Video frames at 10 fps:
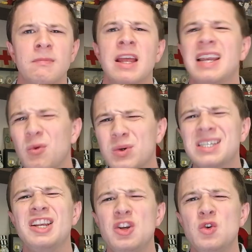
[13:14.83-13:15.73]
Now, it
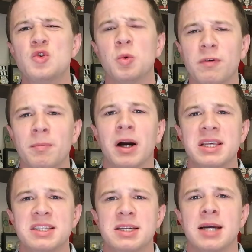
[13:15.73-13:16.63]
wasn't unusual for
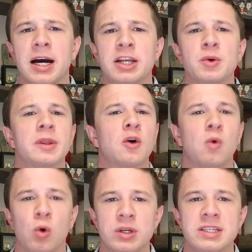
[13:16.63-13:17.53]
monkeys to die during the
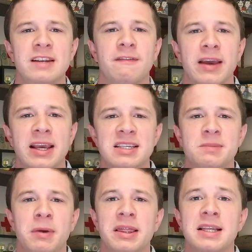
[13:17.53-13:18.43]
quarantine phase,
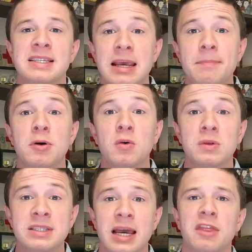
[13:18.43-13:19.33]
but the typical
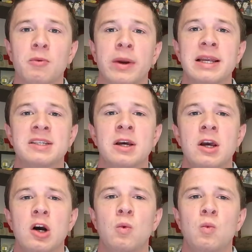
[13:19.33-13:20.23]
death rate
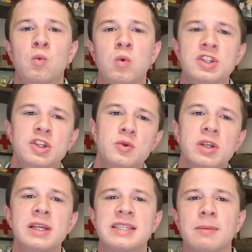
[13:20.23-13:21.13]
was
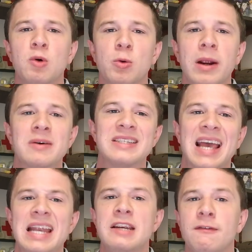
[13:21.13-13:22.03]
usually somewhere around
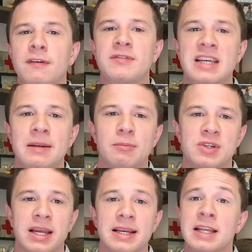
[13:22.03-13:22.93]
10 to
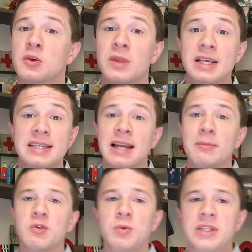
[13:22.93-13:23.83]
15%, and so these
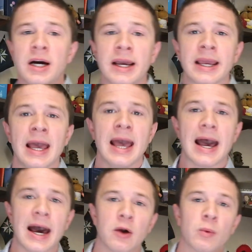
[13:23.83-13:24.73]
animals were dying
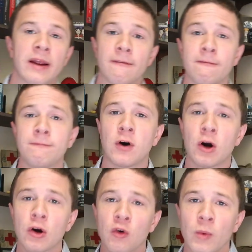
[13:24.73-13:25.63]
at a rate
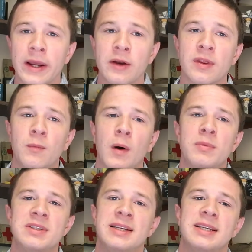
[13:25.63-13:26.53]
far greater than what
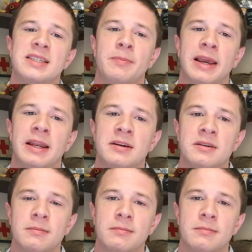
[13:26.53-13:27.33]
was anticipated.